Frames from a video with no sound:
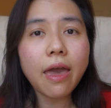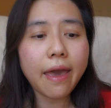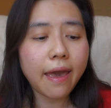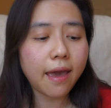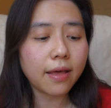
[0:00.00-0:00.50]

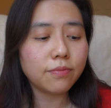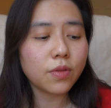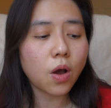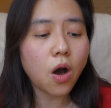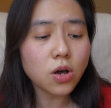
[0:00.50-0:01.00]

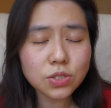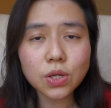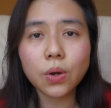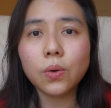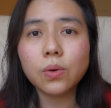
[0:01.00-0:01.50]
And
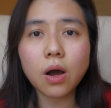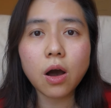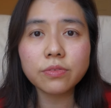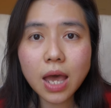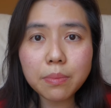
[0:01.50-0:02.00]
also
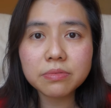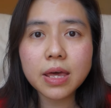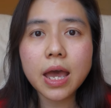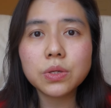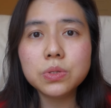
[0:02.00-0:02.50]
on top of
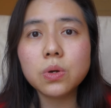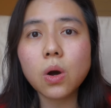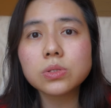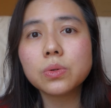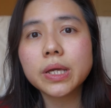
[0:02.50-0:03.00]
that, you
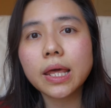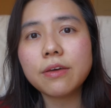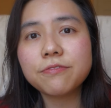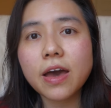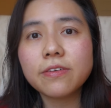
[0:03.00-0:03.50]
also get a
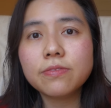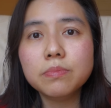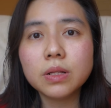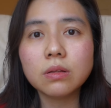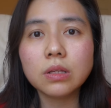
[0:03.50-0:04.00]
5
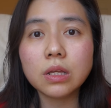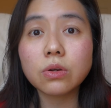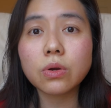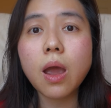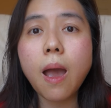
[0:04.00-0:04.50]

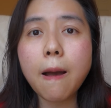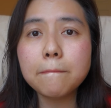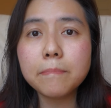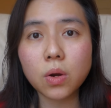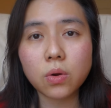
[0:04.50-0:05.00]
milliliter
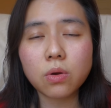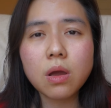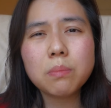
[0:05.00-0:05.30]
myrrh.